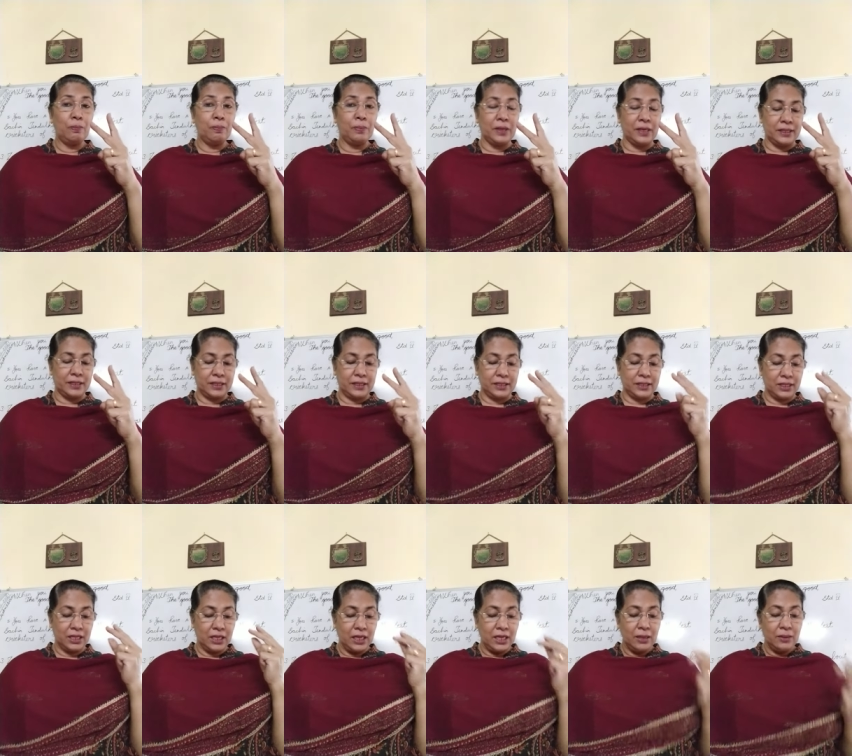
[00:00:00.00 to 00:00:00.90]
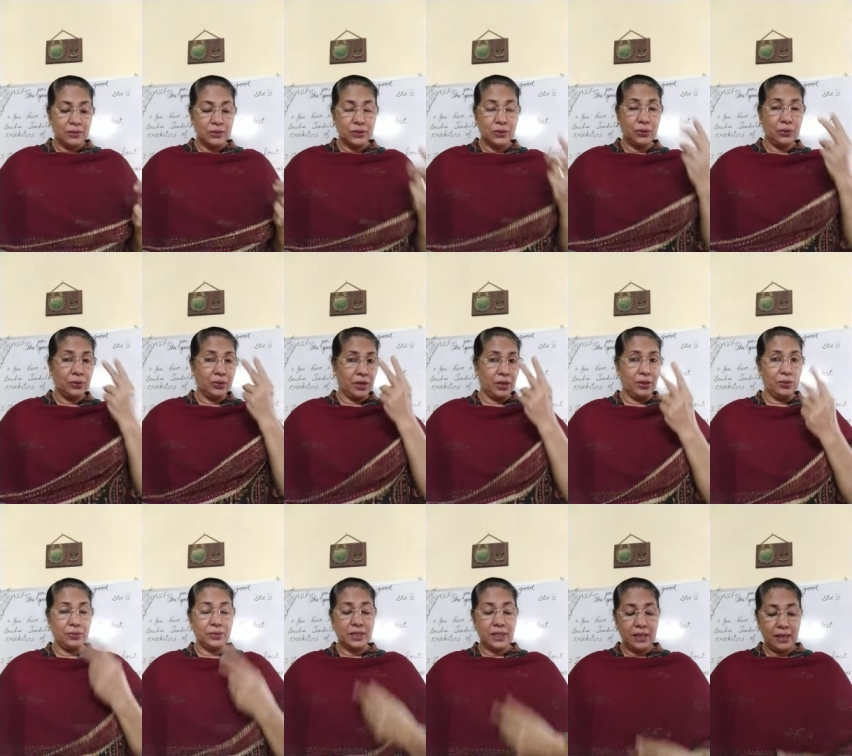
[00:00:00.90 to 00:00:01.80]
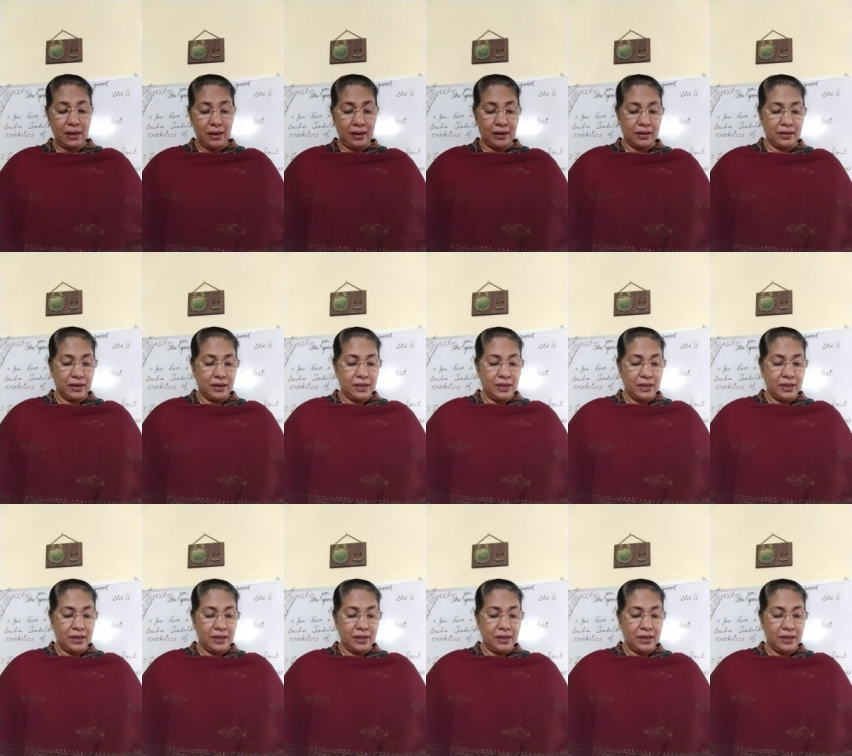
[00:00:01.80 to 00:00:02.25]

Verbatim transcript: persons. So you are using are.